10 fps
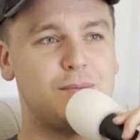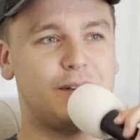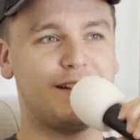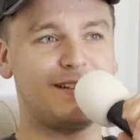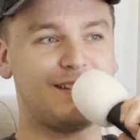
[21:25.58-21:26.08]
But
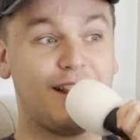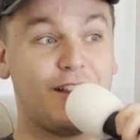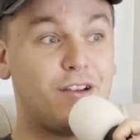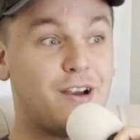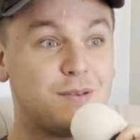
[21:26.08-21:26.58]
in this
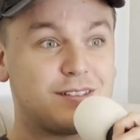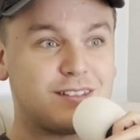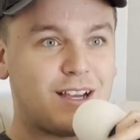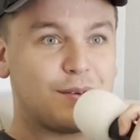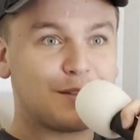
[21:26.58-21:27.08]
scenario, I
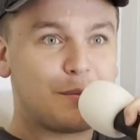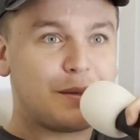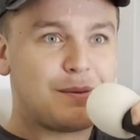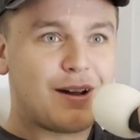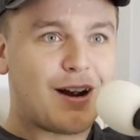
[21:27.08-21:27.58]
was
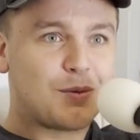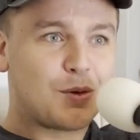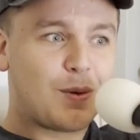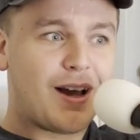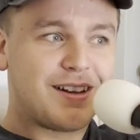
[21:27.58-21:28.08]
opening my arms
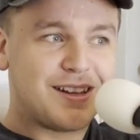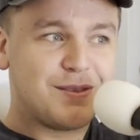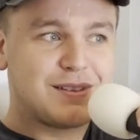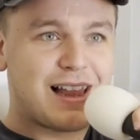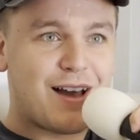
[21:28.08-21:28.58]
wide, and he
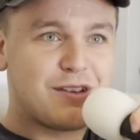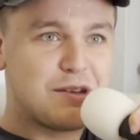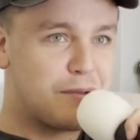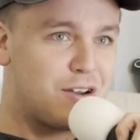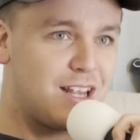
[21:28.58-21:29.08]
was laughing
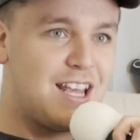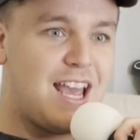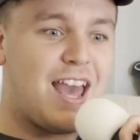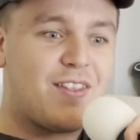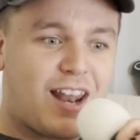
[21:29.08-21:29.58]
about it.
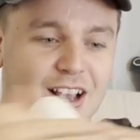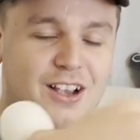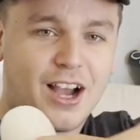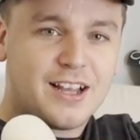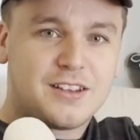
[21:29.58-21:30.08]
And then
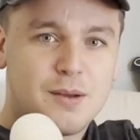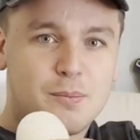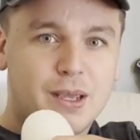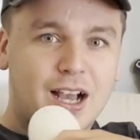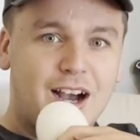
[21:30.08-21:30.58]
I did a
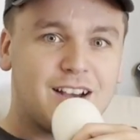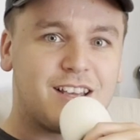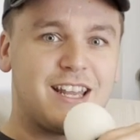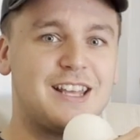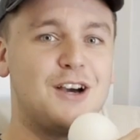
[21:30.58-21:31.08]
big hug,
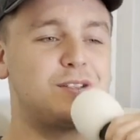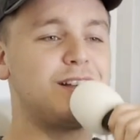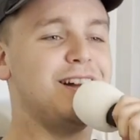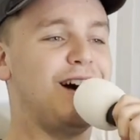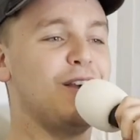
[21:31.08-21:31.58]
and he goes,
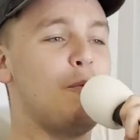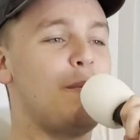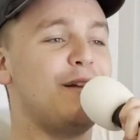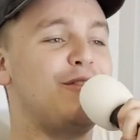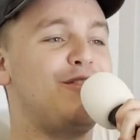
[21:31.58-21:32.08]
"Uncle
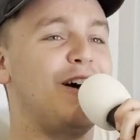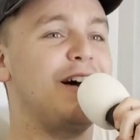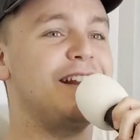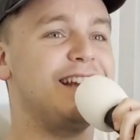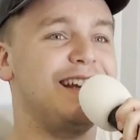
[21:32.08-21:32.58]
Ben,
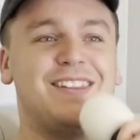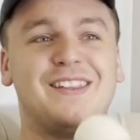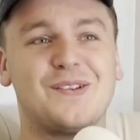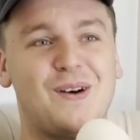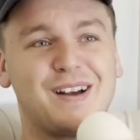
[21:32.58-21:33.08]
funny," and
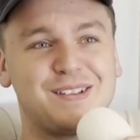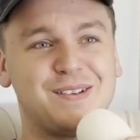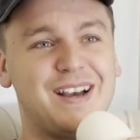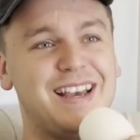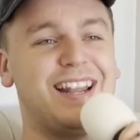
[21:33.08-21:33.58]
then walks away.